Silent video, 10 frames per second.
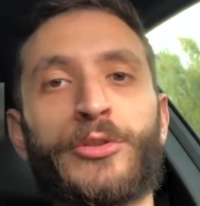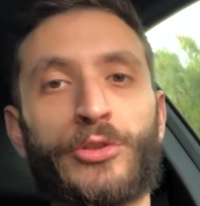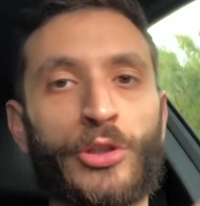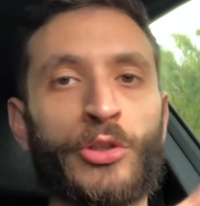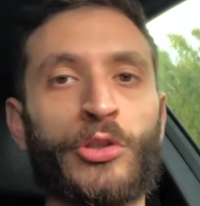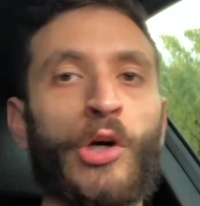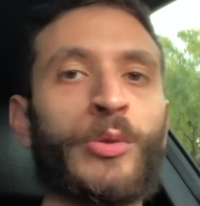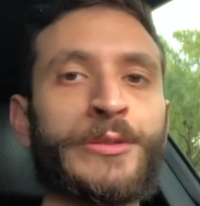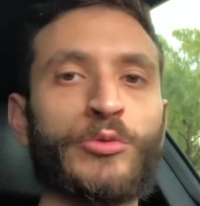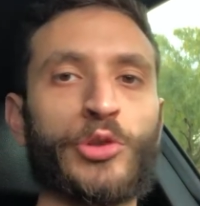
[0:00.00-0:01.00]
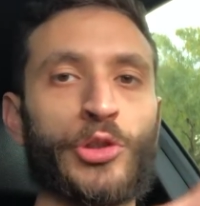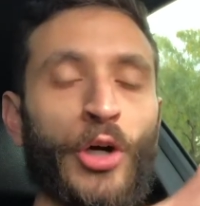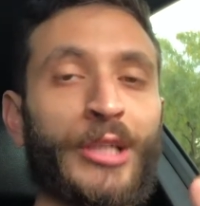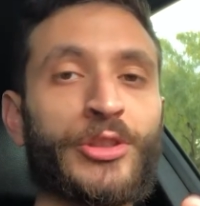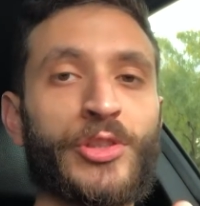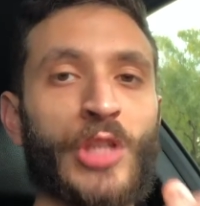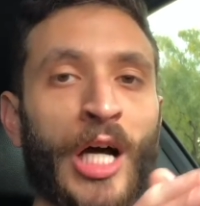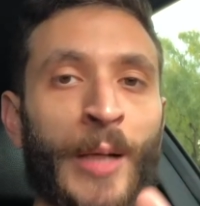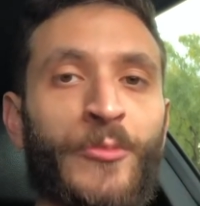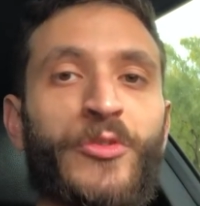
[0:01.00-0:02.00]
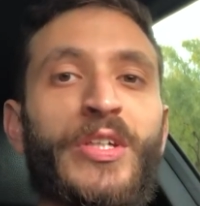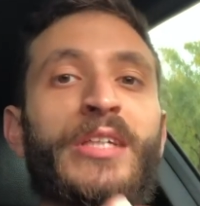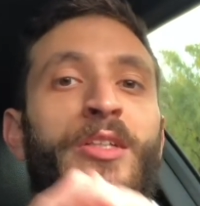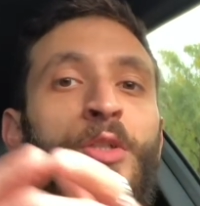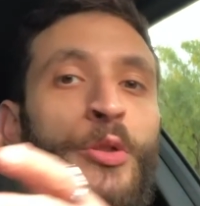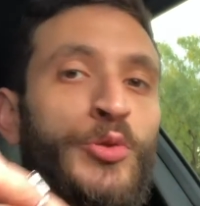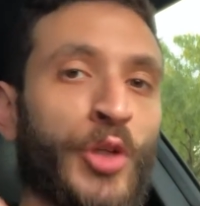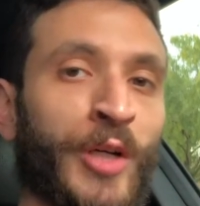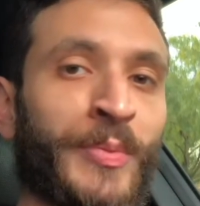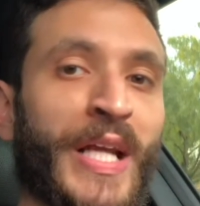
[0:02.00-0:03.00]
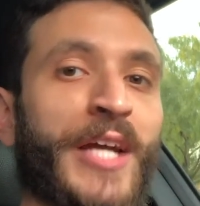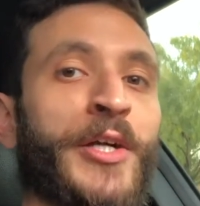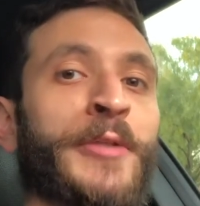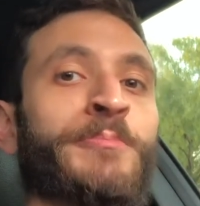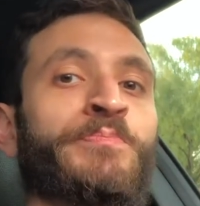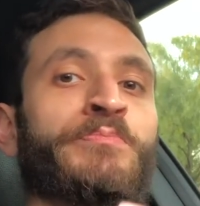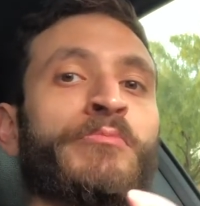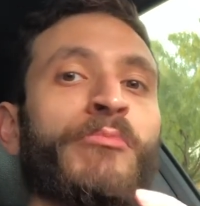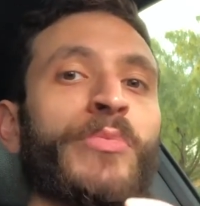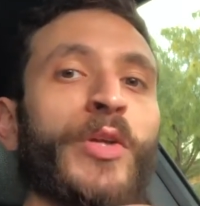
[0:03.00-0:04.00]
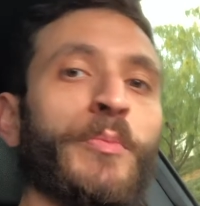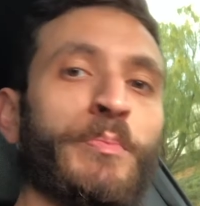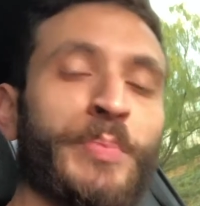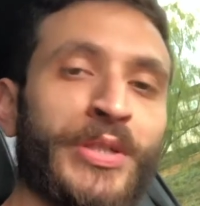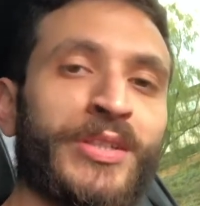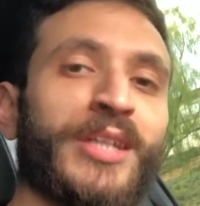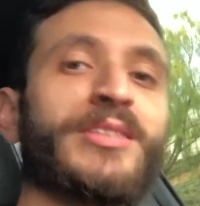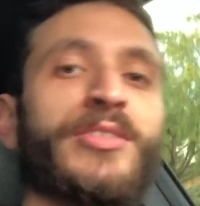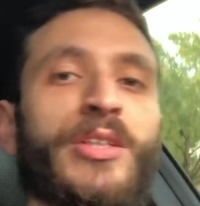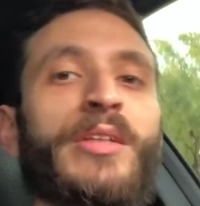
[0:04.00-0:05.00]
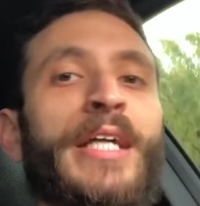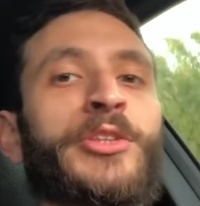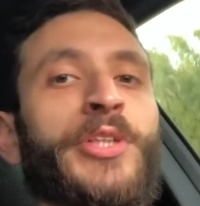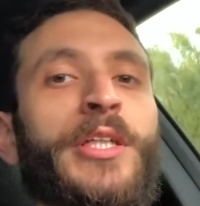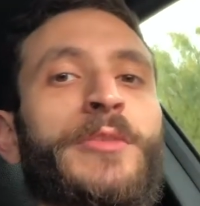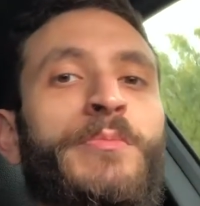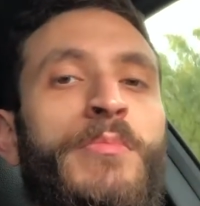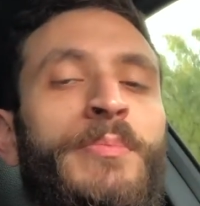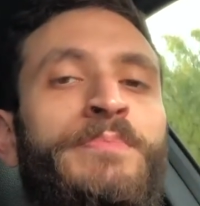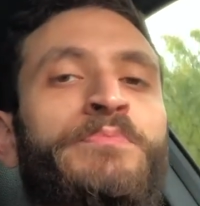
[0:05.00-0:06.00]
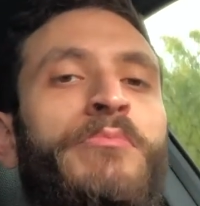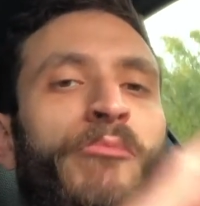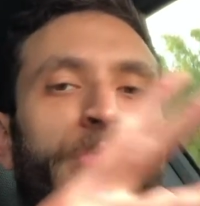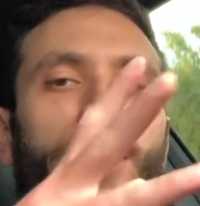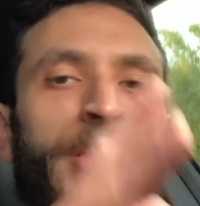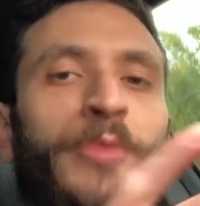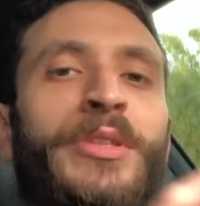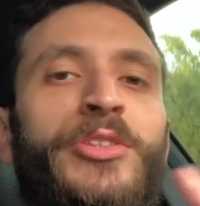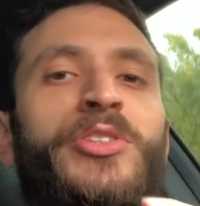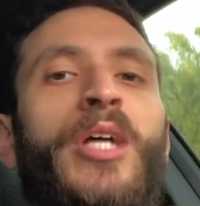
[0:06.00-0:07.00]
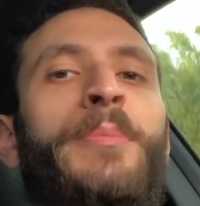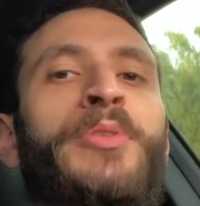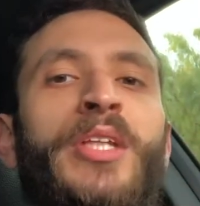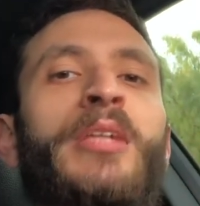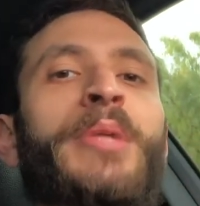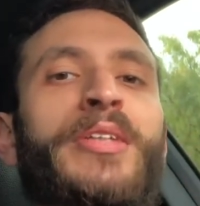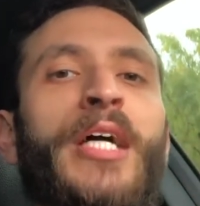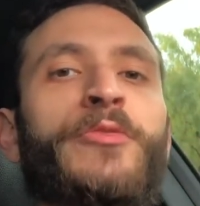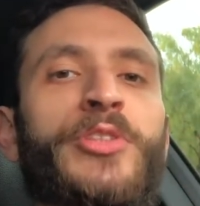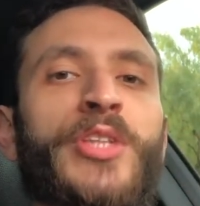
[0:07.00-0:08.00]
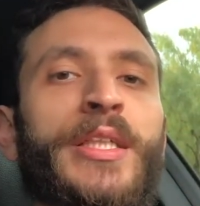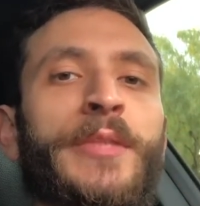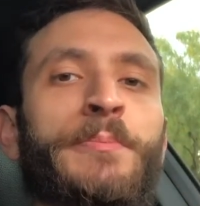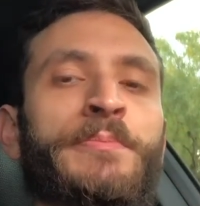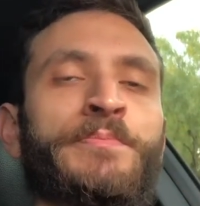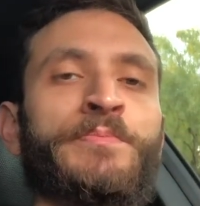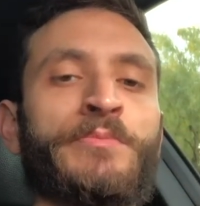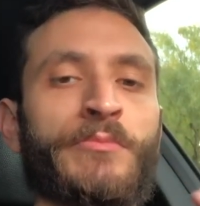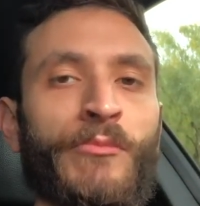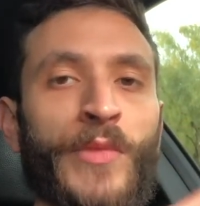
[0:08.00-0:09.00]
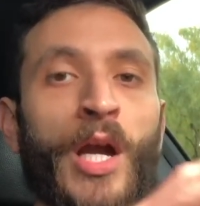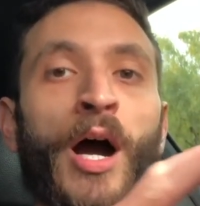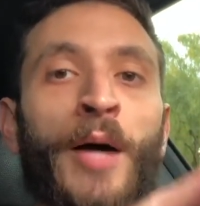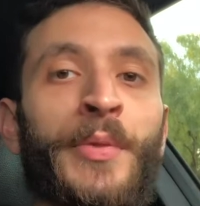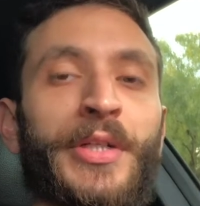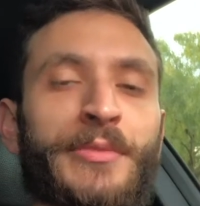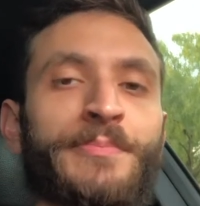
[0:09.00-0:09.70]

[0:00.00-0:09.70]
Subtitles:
to go and charge his Humvee in the new Terminator because it's electric? Can we just stop and think about that for a second? Hummer,